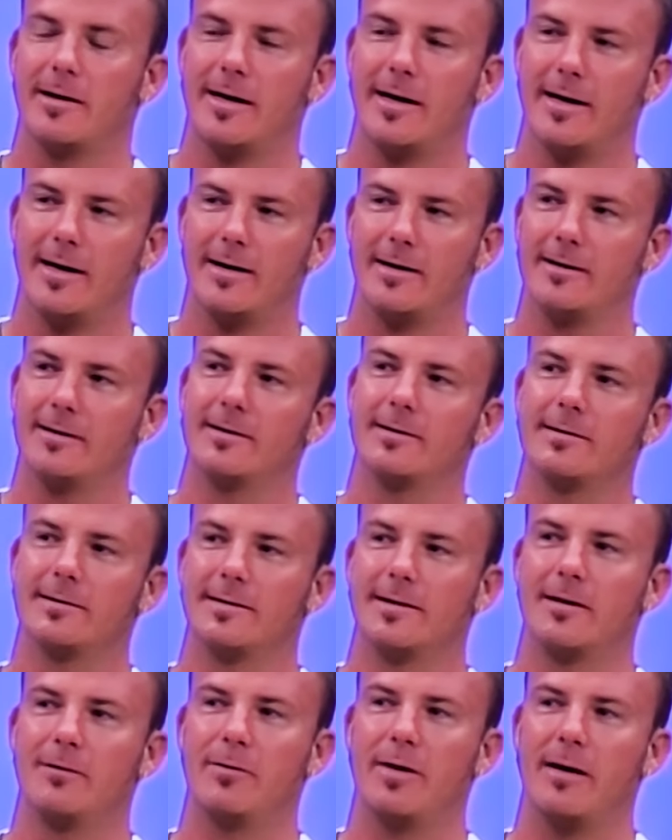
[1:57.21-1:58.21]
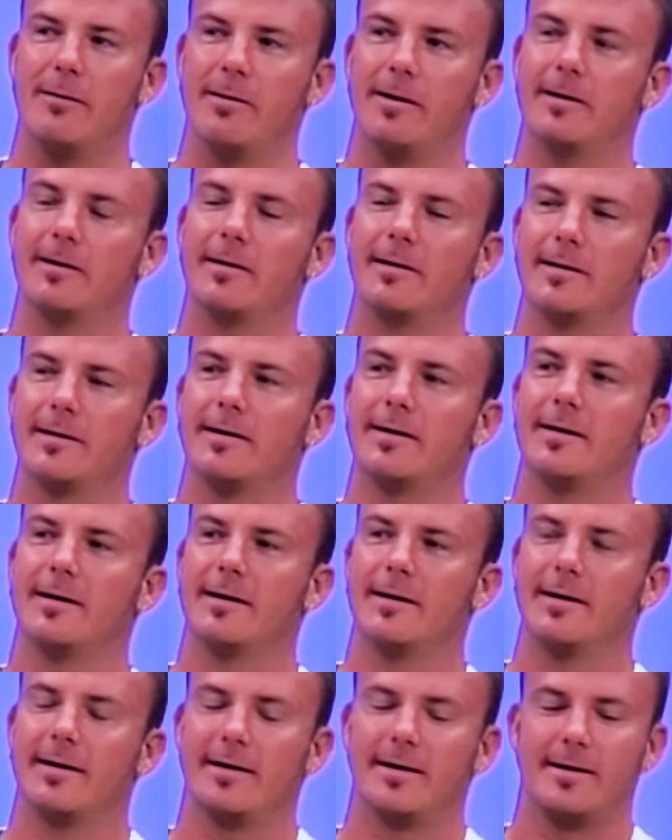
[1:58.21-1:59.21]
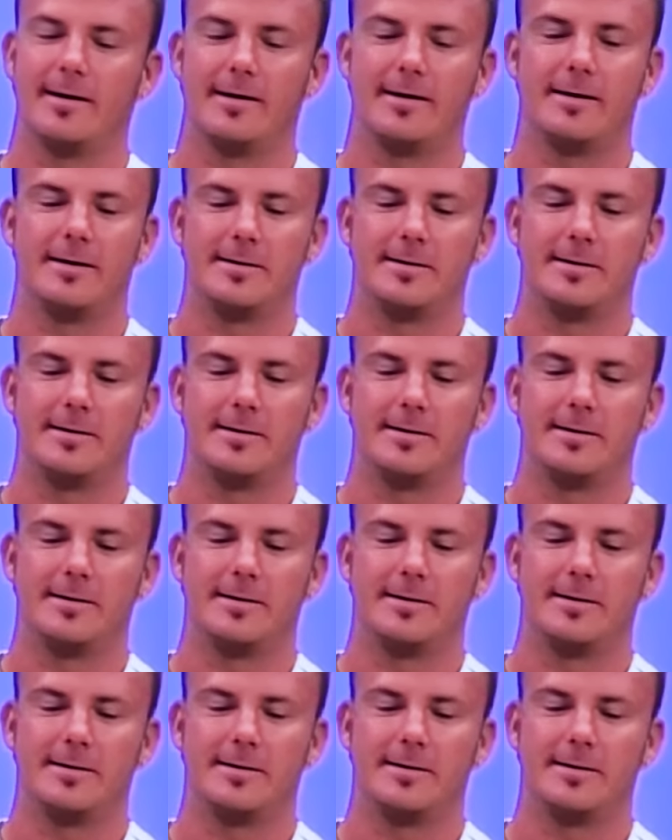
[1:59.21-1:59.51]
kid. All right, fine. Lamont.